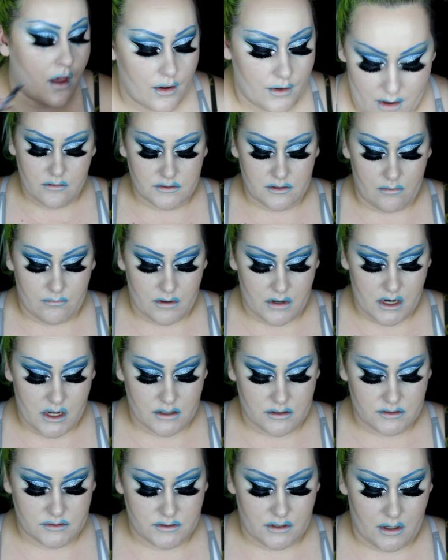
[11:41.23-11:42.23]
So I'm going to
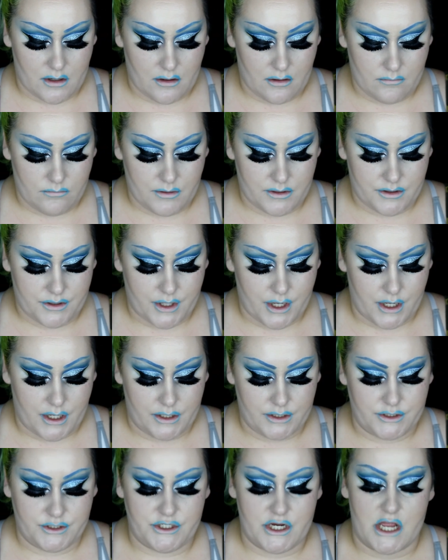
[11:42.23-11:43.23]
get started with
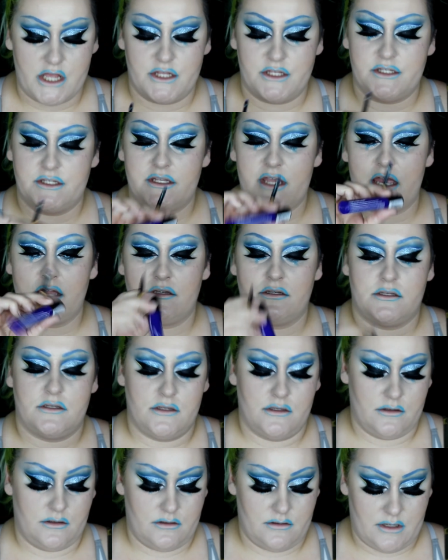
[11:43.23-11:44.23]
Jet Set,
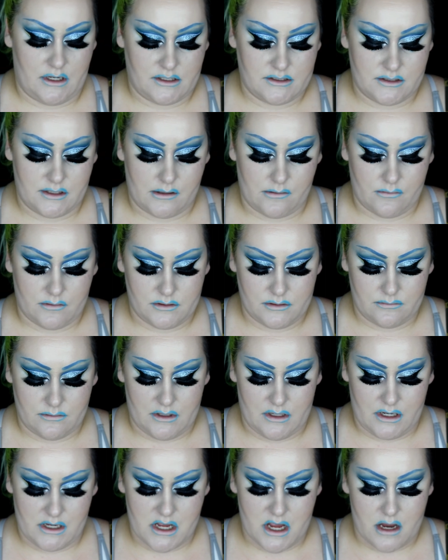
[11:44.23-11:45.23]
NYX Liquid
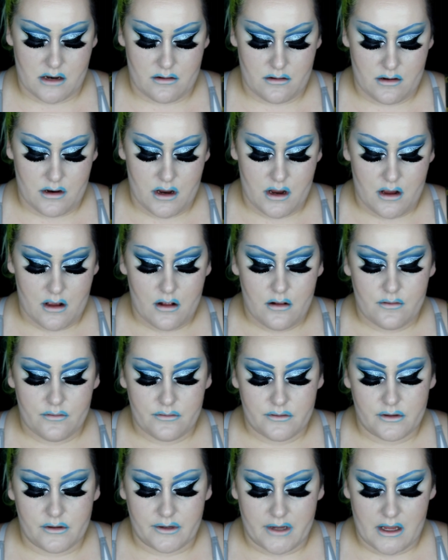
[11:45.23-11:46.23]
Suede again.
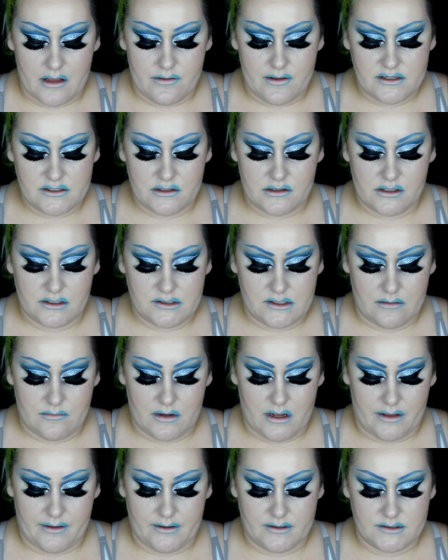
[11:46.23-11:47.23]
Again, these are the same
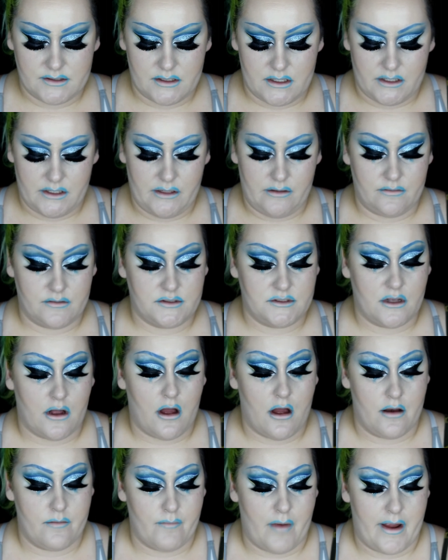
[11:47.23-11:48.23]
colors that I used
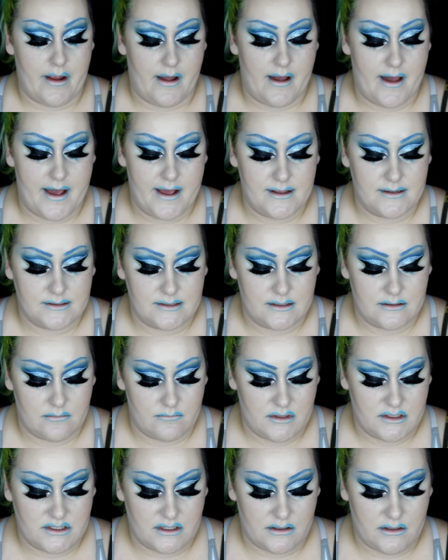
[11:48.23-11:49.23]
on my eyes. And let
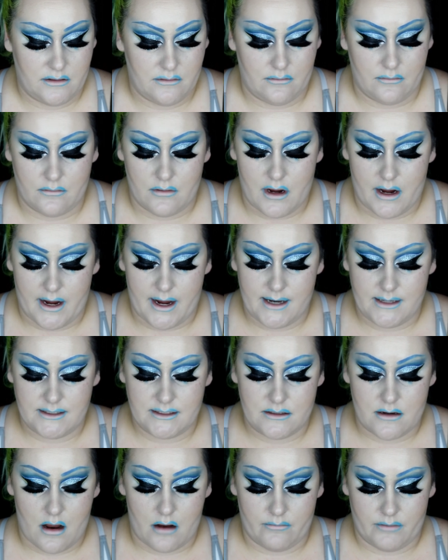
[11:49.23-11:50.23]
me tell you, I did
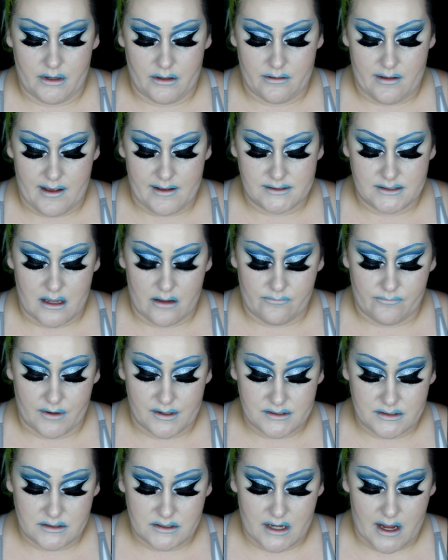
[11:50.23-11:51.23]
not realize how
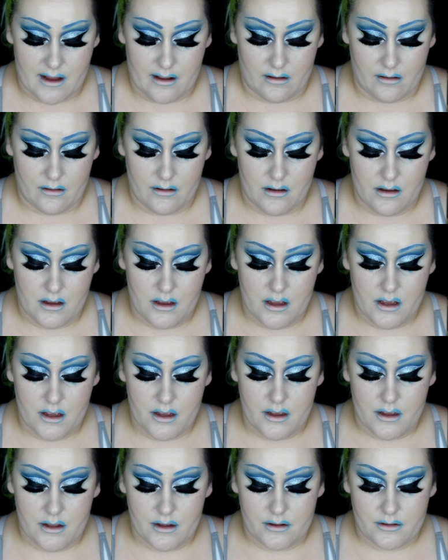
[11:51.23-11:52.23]
versatile
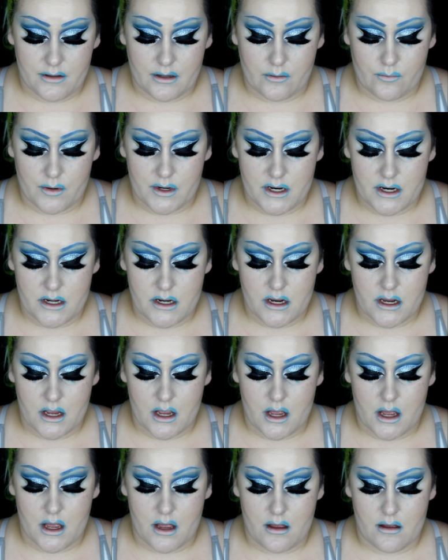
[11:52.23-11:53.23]
liquid
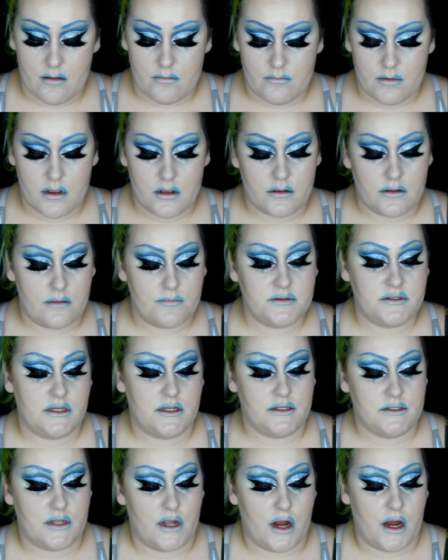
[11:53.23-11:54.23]

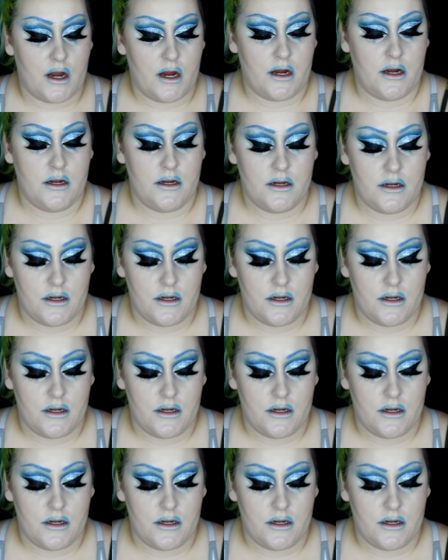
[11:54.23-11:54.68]
lipsticks are